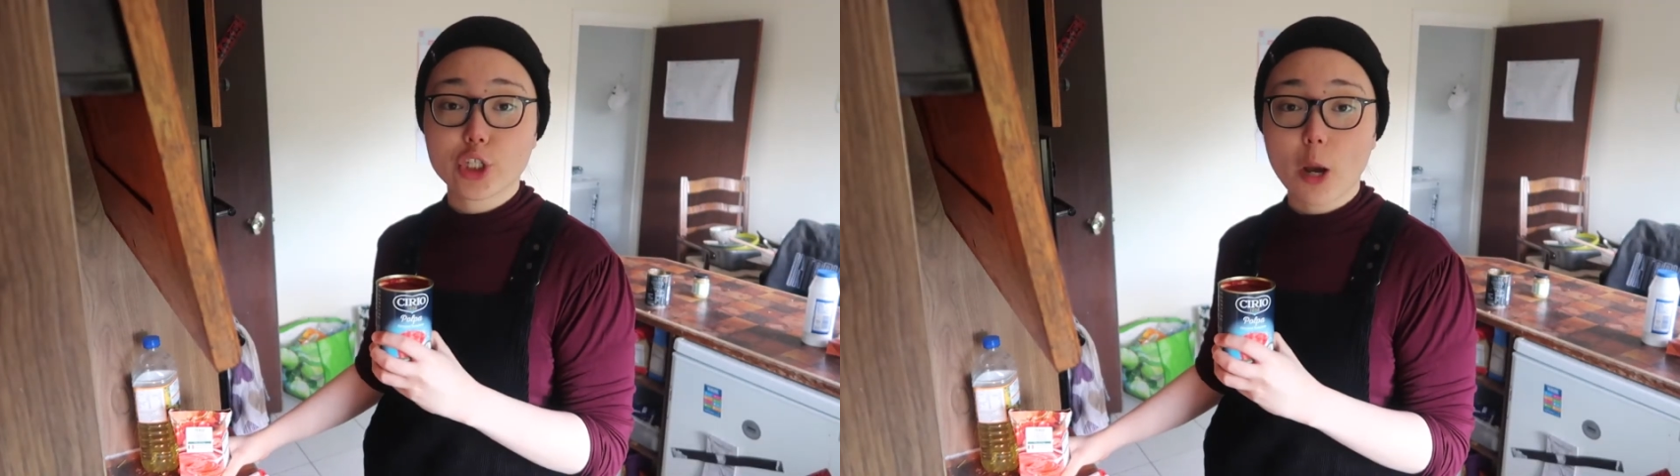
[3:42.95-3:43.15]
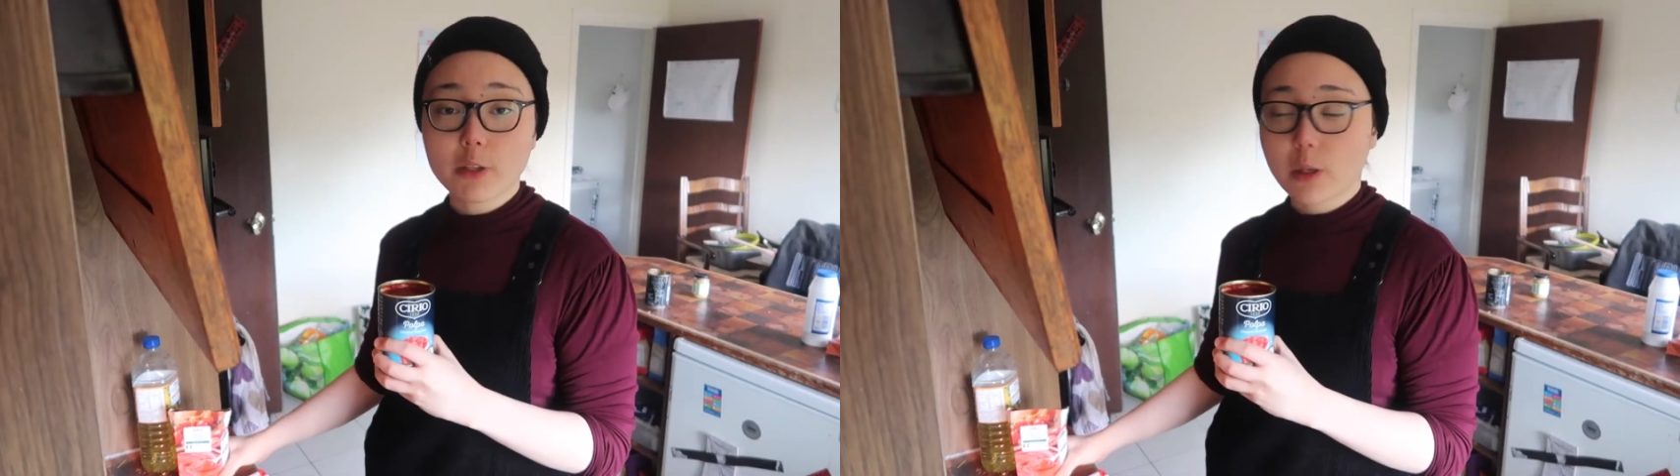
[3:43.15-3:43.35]

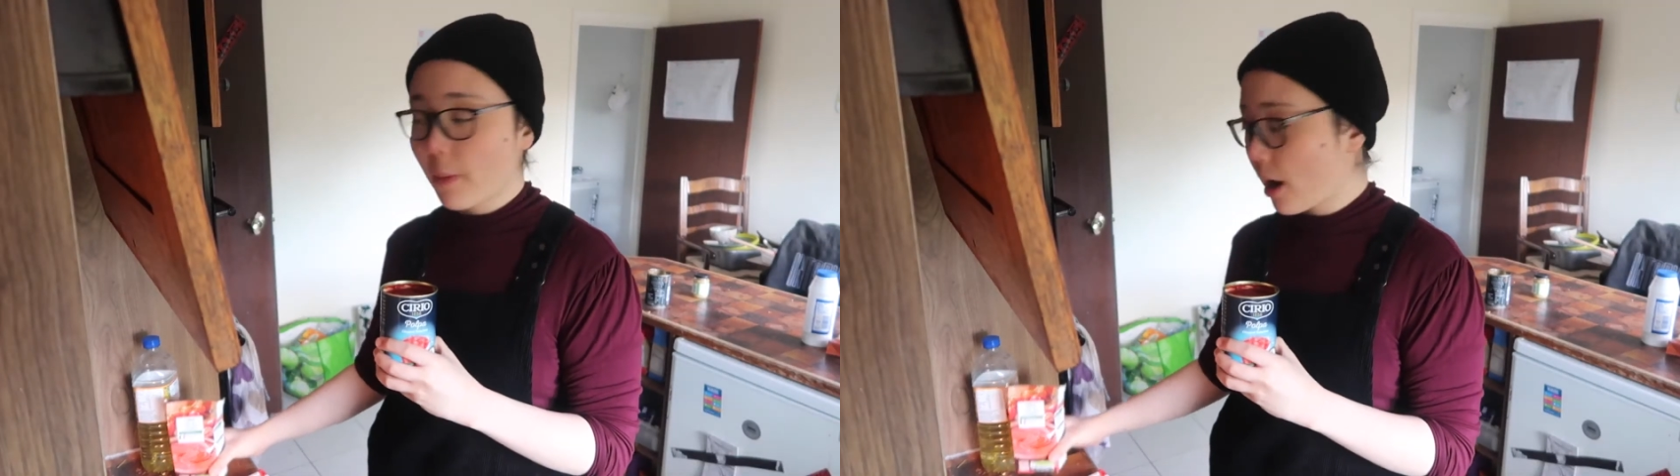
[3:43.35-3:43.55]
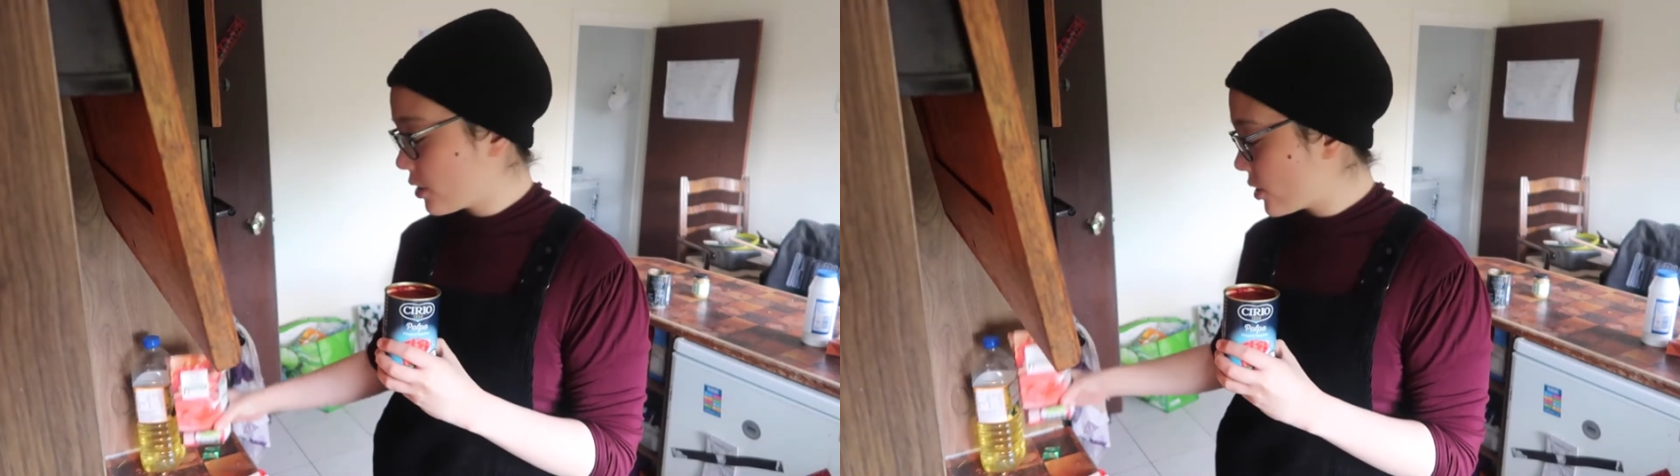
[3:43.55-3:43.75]
chopped
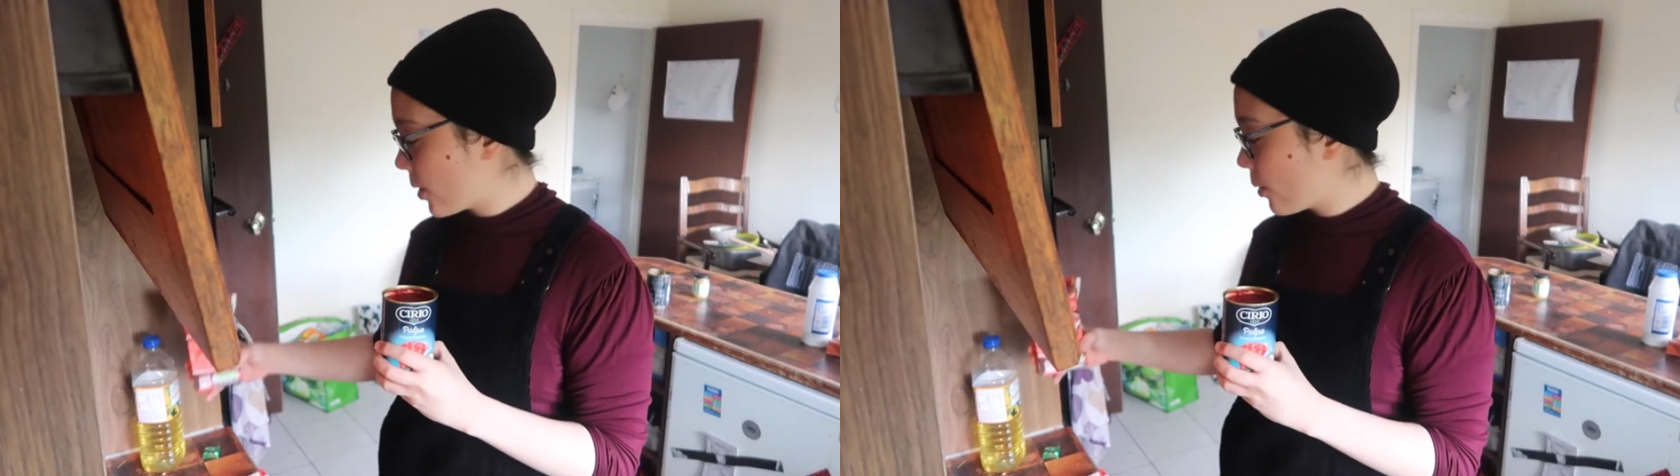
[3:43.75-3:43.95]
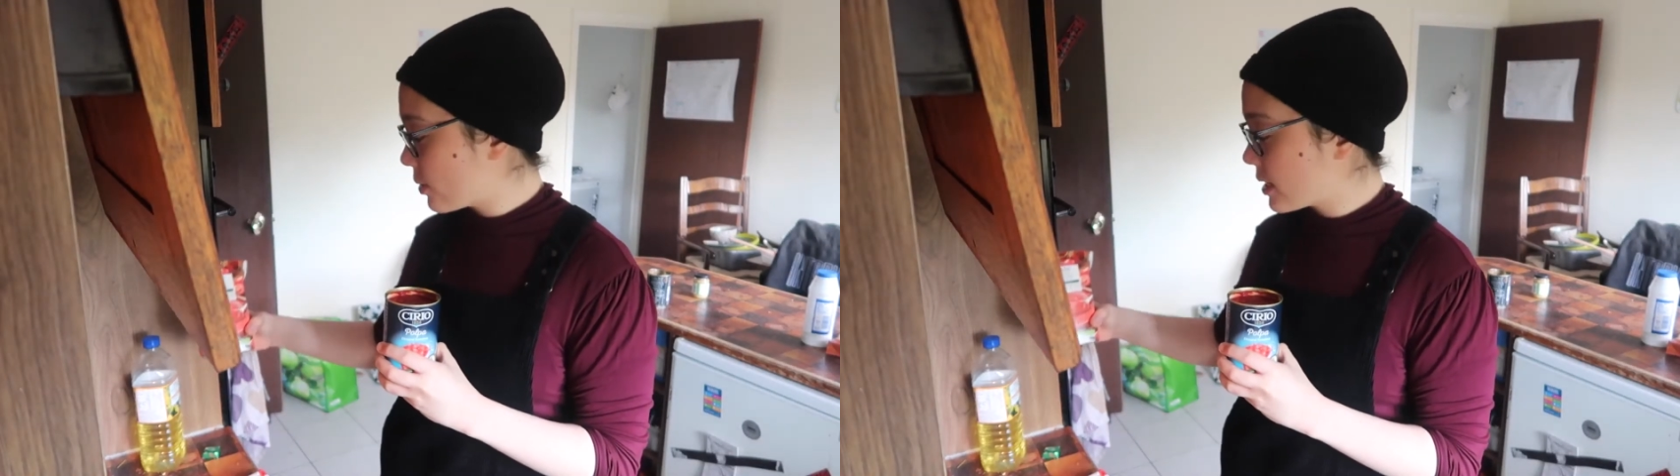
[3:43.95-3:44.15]

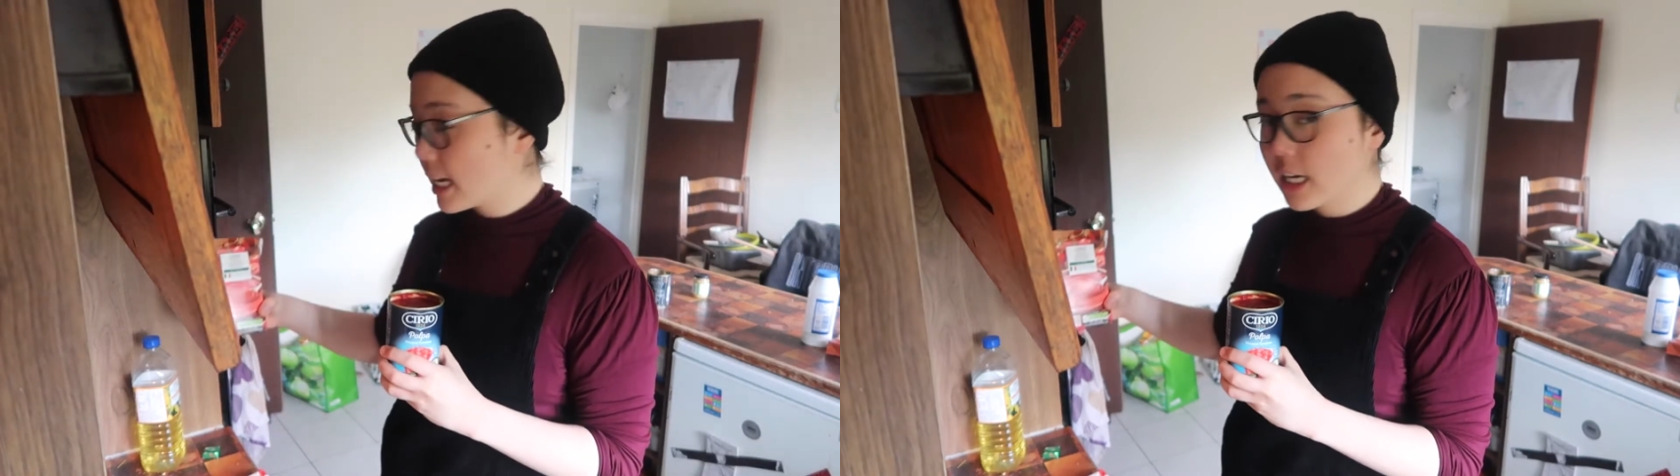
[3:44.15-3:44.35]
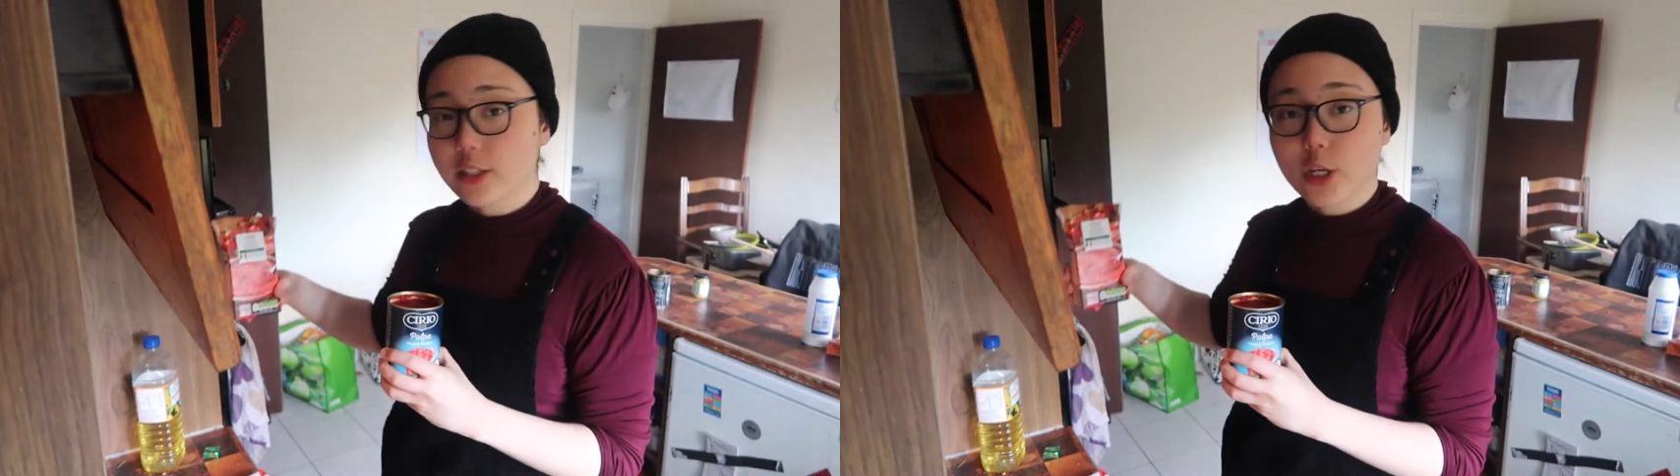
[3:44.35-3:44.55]
tomatoes,
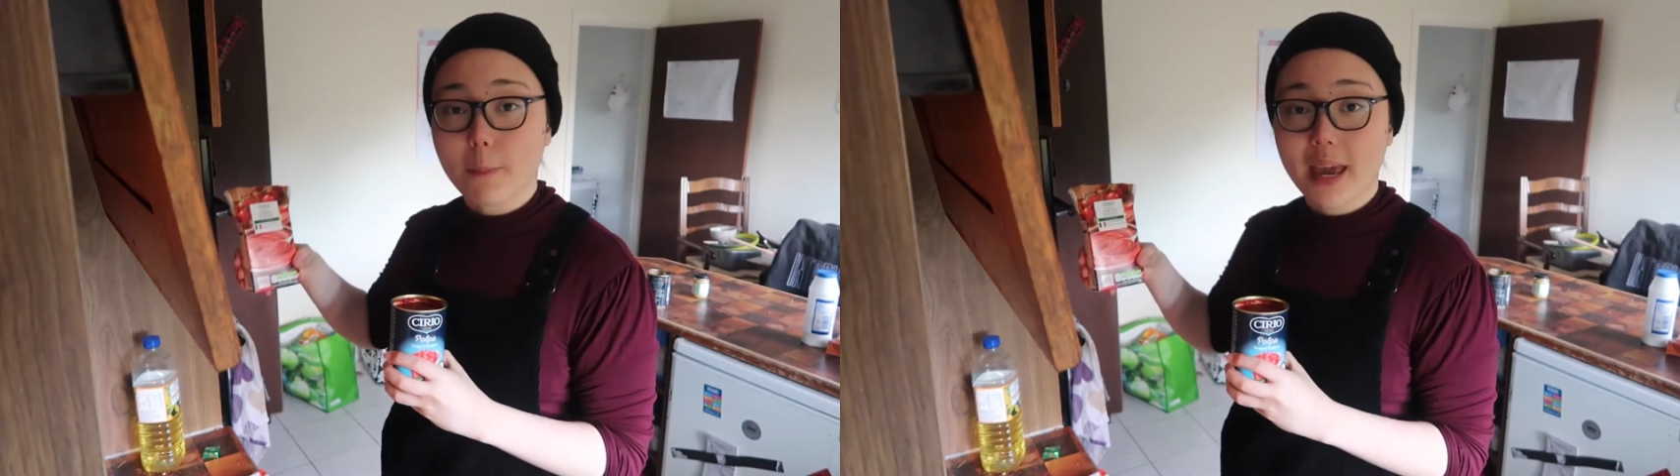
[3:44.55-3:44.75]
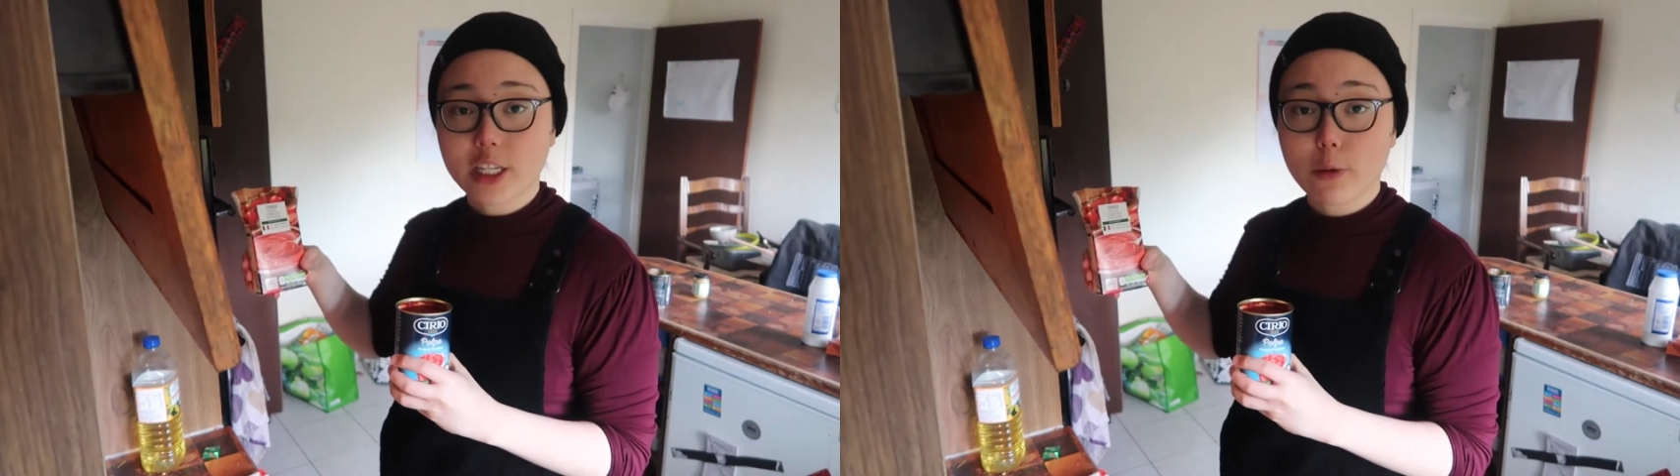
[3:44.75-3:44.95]

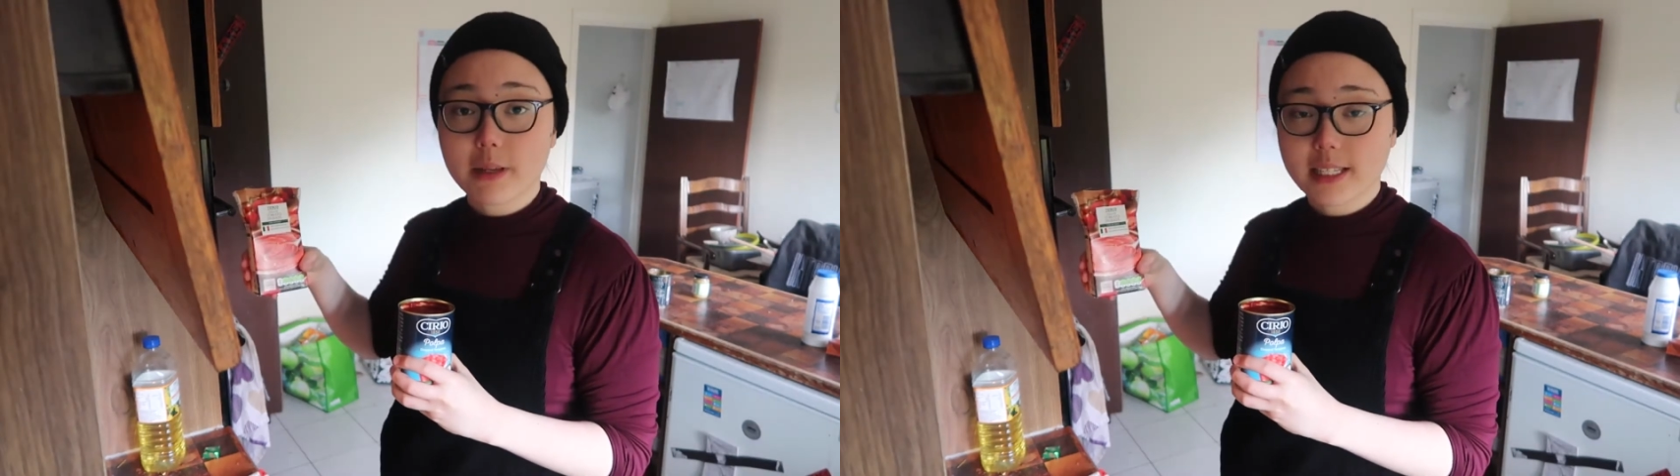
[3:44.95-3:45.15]
tomato